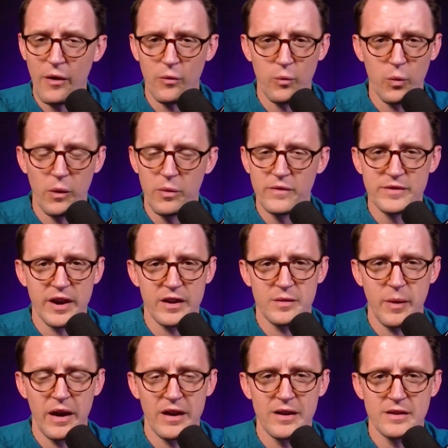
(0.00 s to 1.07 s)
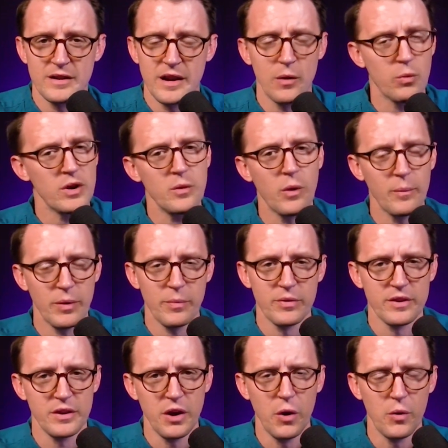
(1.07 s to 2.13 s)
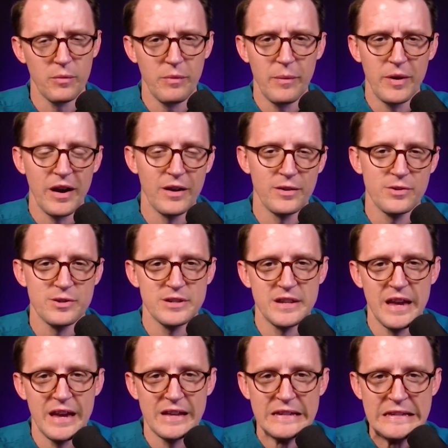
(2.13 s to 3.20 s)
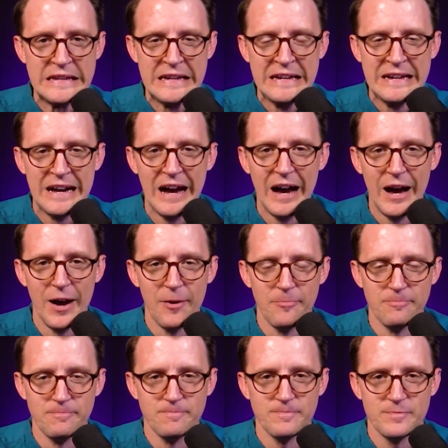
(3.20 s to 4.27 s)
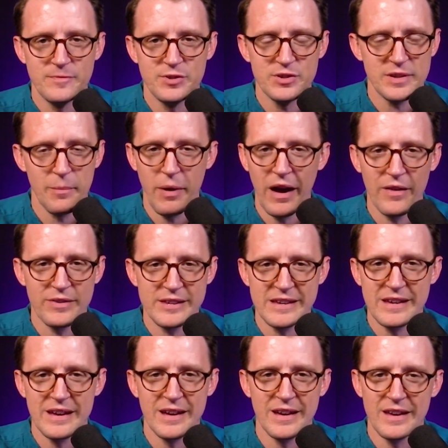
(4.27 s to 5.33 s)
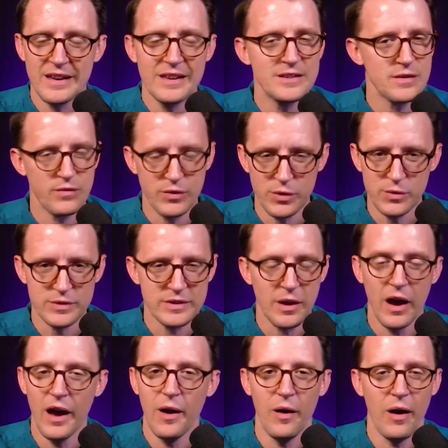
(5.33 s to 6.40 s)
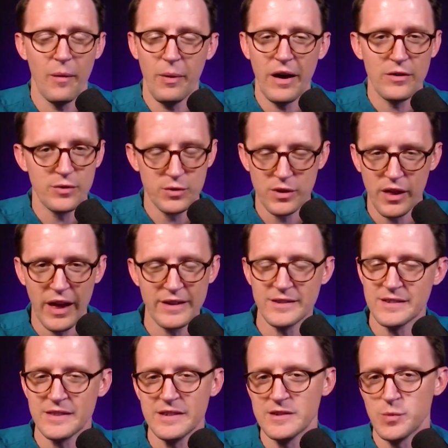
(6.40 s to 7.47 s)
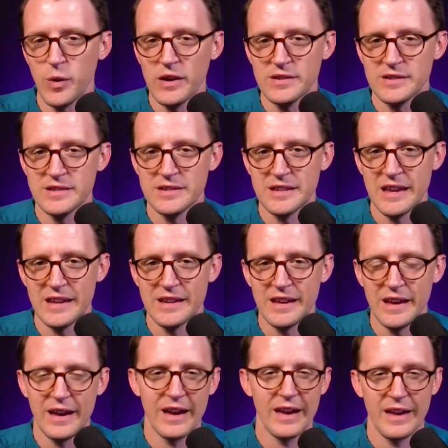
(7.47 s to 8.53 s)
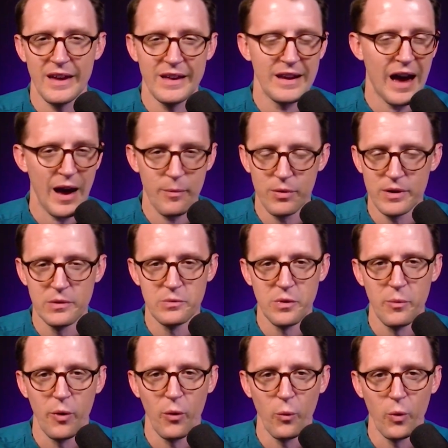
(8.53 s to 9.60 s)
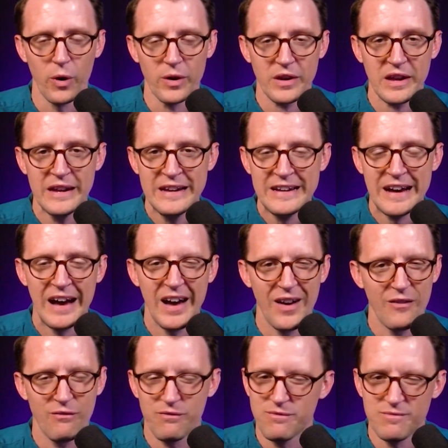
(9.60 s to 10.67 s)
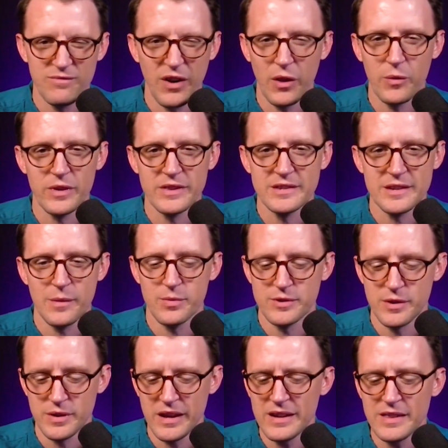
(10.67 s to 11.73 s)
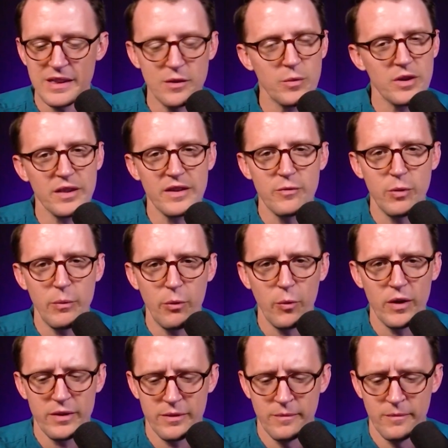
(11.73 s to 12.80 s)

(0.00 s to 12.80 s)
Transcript: what we've talked about here today? What do you want people to know and maybe understand just about ease of use, about utilizing these spaces and in hybrid and remote work following this episode? Anything you want to leave people with?